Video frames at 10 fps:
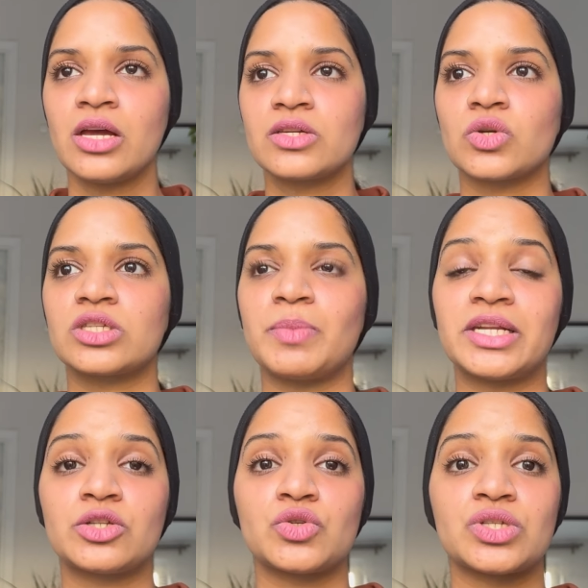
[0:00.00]
So it's
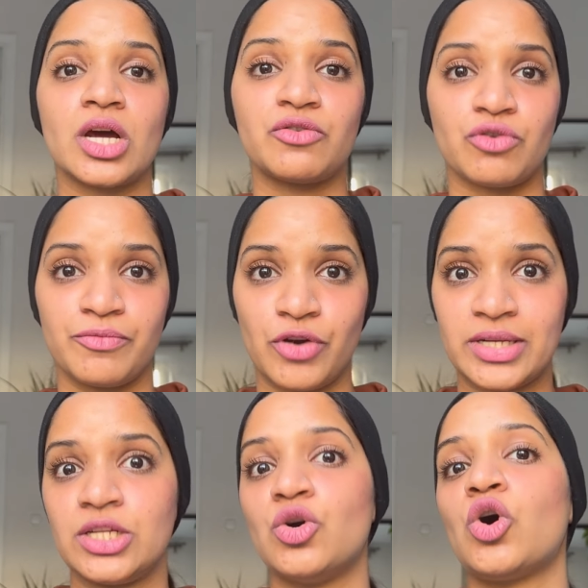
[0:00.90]
better to start from
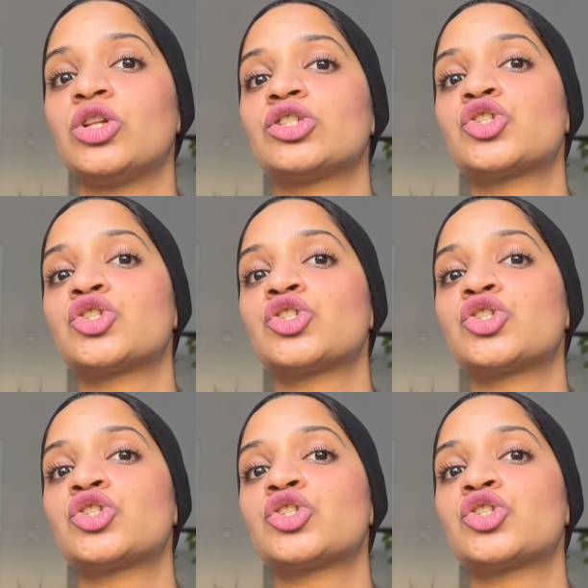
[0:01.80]
retinol